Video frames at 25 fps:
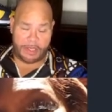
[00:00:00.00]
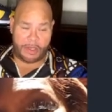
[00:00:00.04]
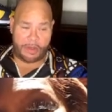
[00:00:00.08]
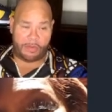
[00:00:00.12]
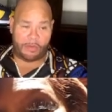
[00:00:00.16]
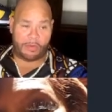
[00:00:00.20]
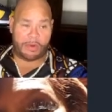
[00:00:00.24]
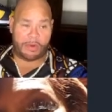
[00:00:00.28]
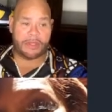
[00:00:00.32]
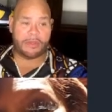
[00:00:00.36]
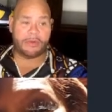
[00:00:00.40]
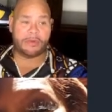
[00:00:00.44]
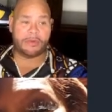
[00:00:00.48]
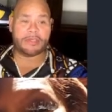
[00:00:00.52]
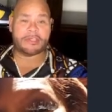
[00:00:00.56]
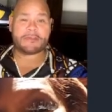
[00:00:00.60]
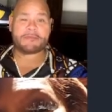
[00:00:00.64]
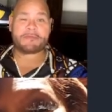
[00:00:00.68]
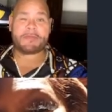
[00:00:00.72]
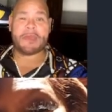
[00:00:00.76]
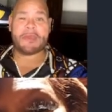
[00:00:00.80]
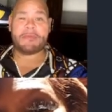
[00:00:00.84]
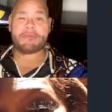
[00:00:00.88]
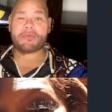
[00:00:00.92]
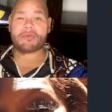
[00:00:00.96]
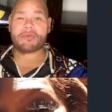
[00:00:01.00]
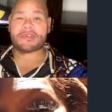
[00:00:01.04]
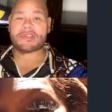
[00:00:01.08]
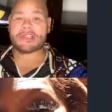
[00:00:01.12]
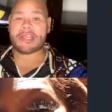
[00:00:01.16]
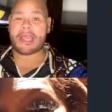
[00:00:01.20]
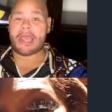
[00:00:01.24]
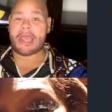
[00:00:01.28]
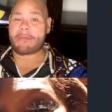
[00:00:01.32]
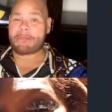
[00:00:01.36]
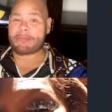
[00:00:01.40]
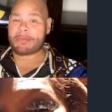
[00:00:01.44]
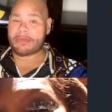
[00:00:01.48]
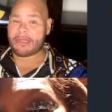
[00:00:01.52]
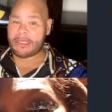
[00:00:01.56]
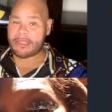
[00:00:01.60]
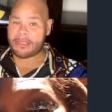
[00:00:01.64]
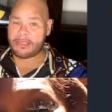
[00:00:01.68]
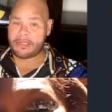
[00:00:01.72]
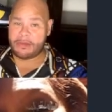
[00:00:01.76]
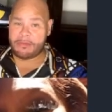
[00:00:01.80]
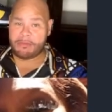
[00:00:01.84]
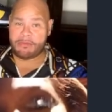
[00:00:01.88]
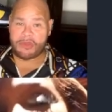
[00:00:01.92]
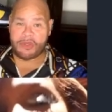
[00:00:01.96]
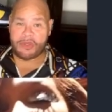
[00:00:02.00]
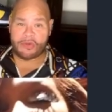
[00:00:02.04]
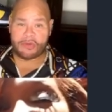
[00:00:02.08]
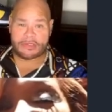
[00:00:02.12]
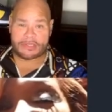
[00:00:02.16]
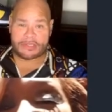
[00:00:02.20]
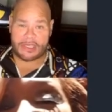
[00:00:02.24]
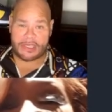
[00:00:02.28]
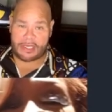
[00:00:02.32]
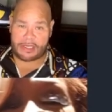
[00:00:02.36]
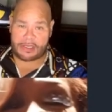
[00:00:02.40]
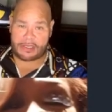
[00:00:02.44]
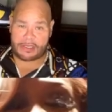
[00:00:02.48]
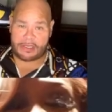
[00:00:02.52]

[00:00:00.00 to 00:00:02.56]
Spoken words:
Whether it's people sampling your music,